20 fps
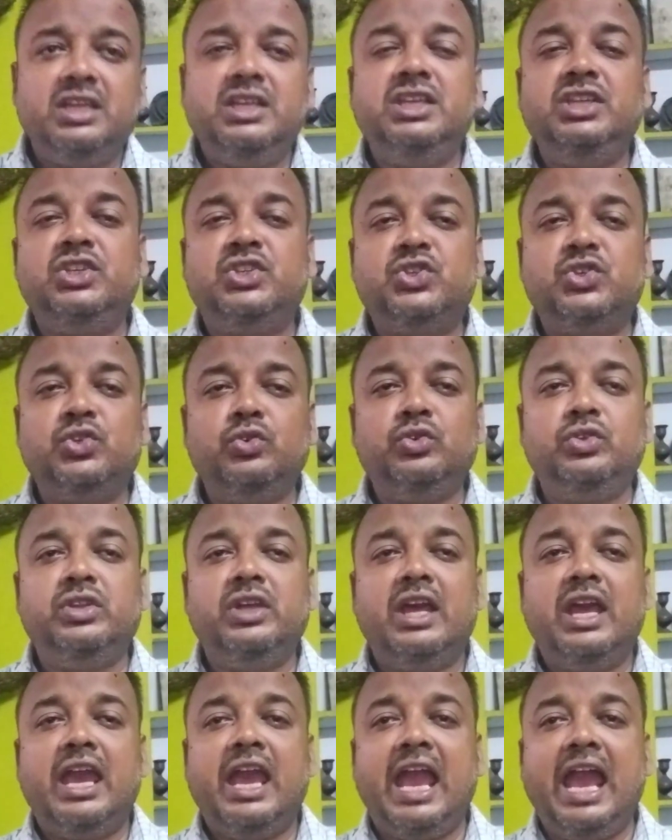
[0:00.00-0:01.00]
He should
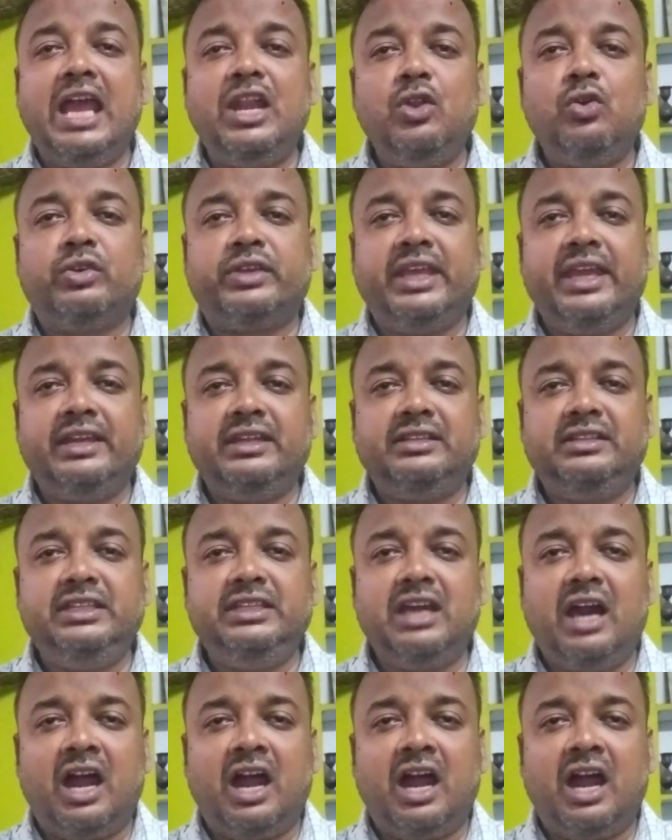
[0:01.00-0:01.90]
allocate the